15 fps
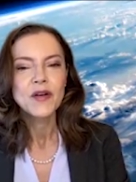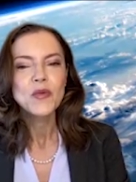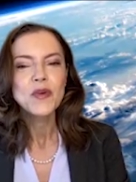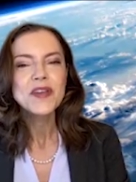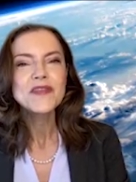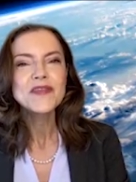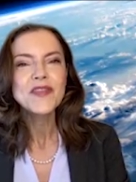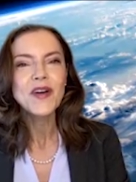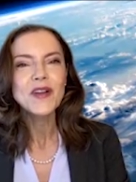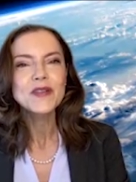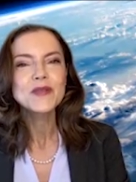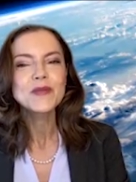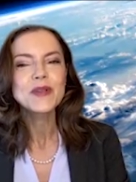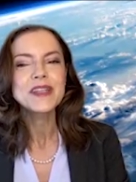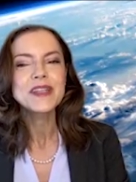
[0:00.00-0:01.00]
We
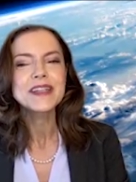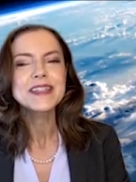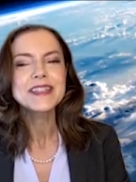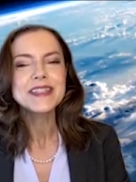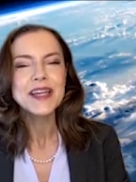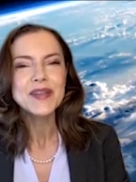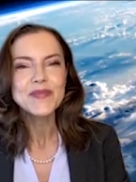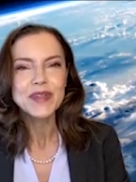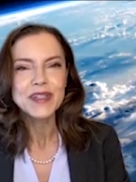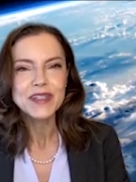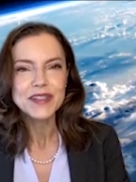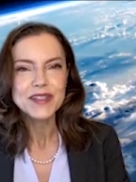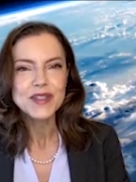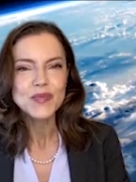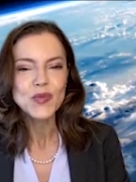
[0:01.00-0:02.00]
followed with
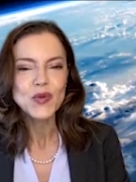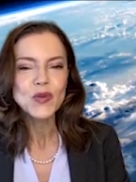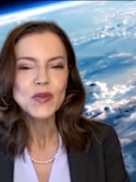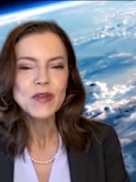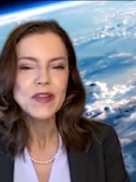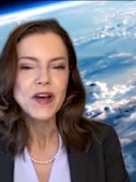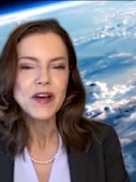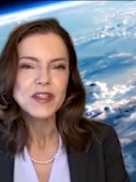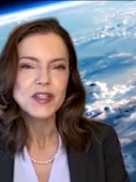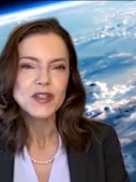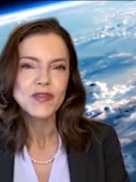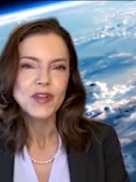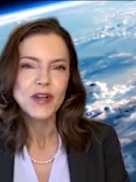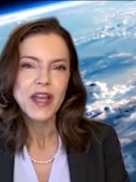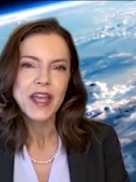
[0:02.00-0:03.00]
excitement the smooth launch
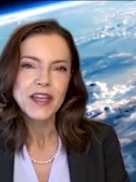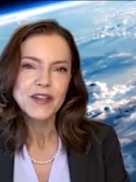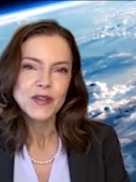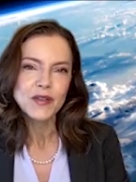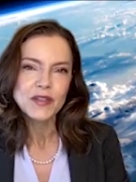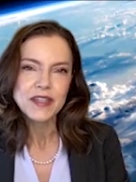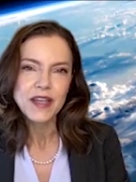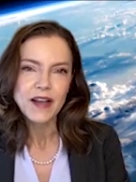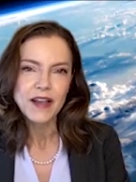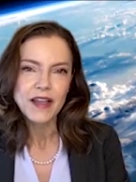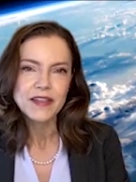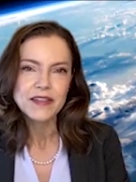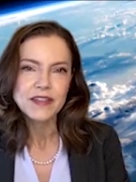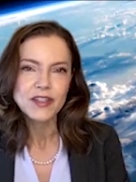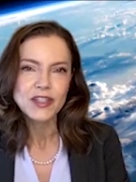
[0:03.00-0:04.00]
of your eight new
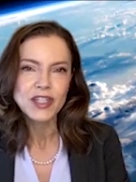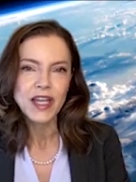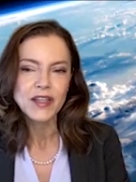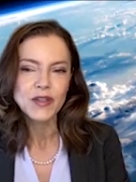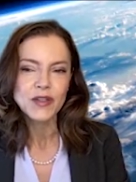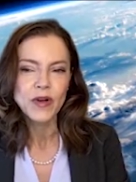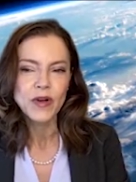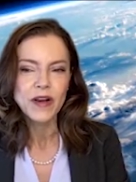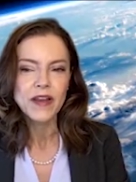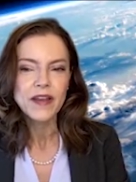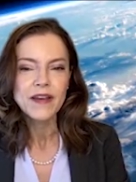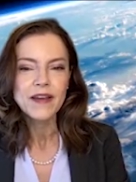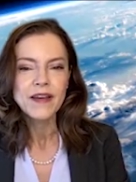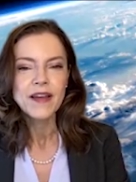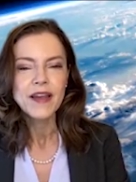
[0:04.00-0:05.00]
satellites in
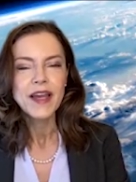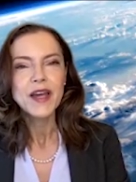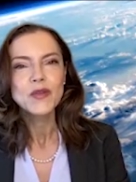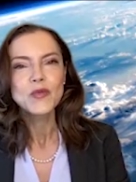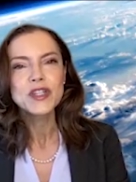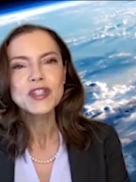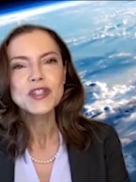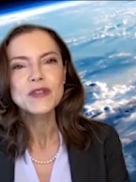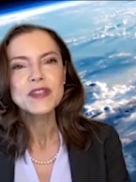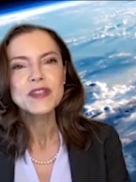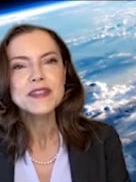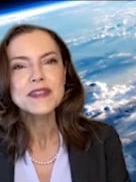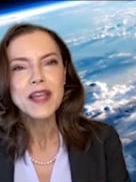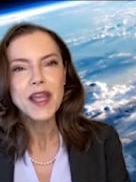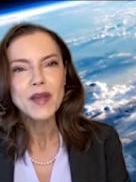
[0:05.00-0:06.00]
January and wish you the
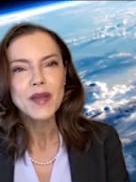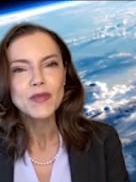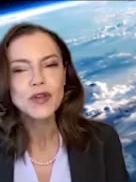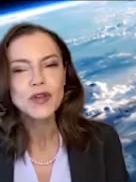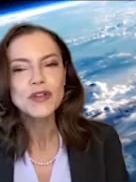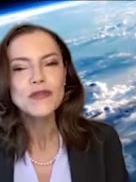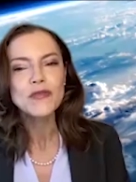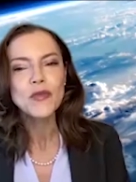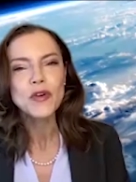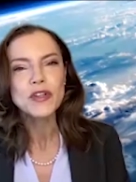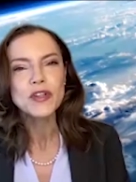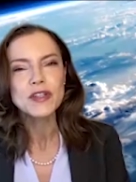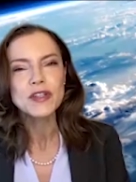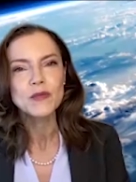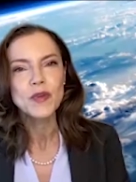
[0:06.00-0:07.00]
same good
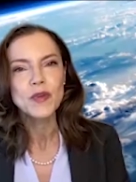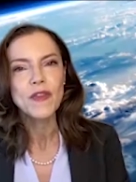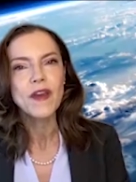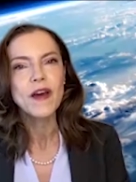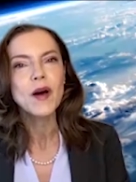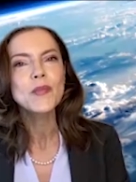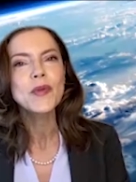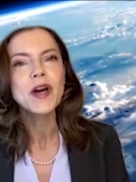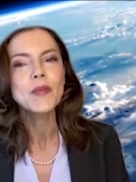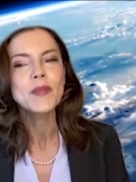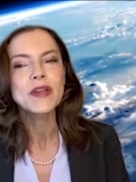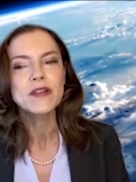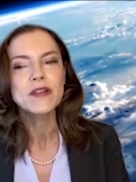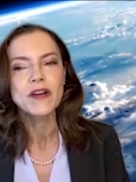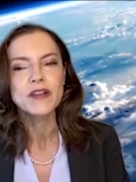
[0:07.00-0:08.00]
fortune with the
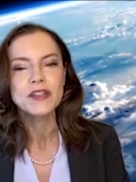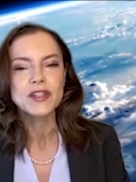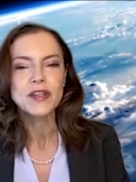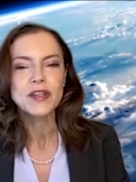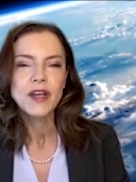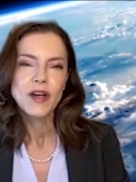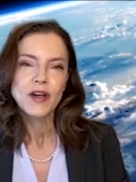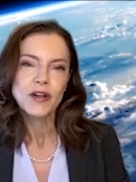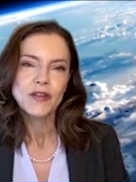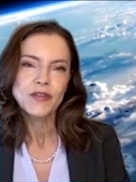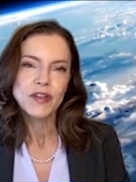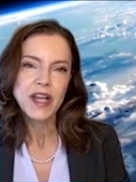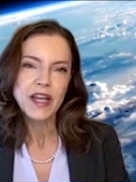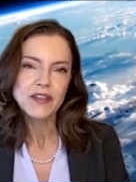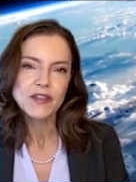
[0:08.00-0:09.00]
upcoming launch of
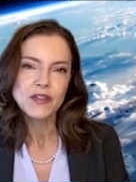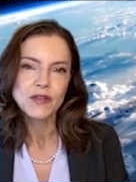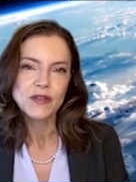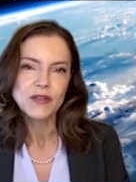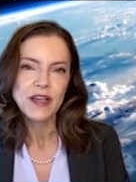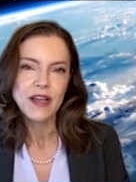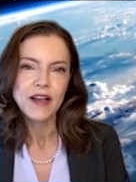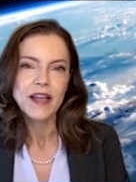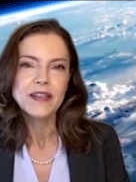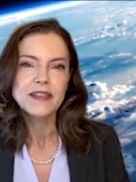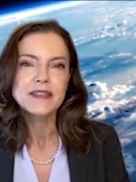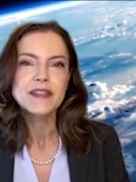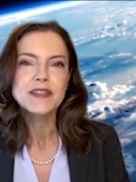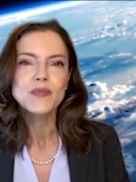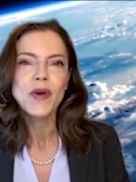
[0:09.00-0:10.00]
your next two
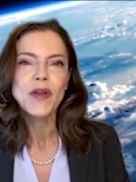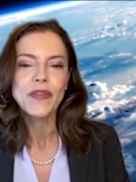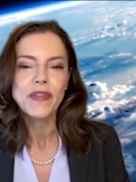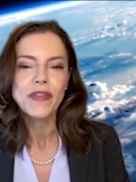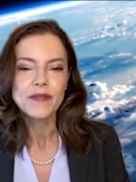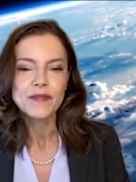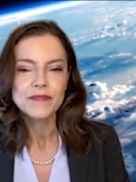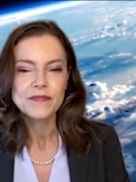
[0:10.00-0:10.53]
satellites this month.